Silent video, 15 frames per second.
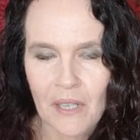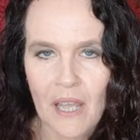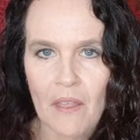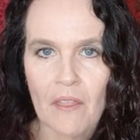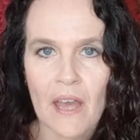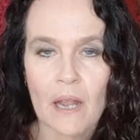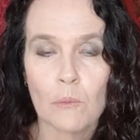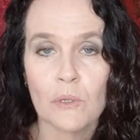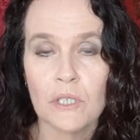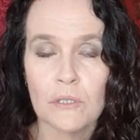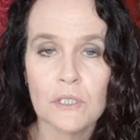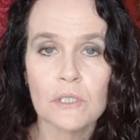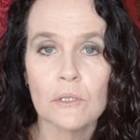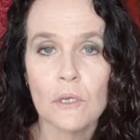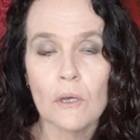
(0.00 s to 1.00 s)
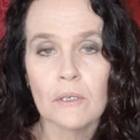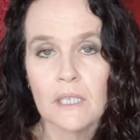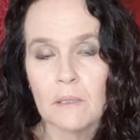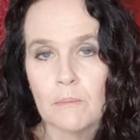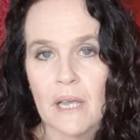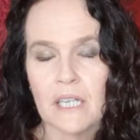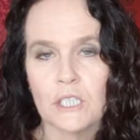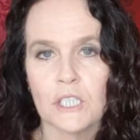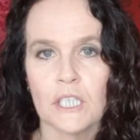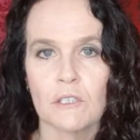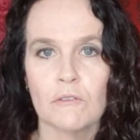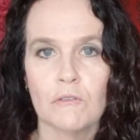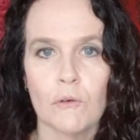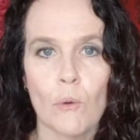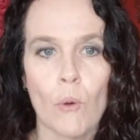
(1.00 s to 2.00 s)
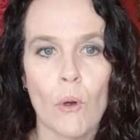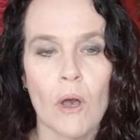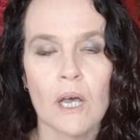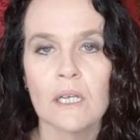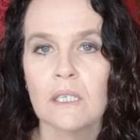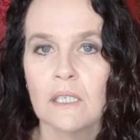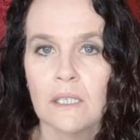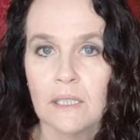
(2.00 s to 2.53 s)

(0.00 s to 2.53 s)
that we use a lot in magic for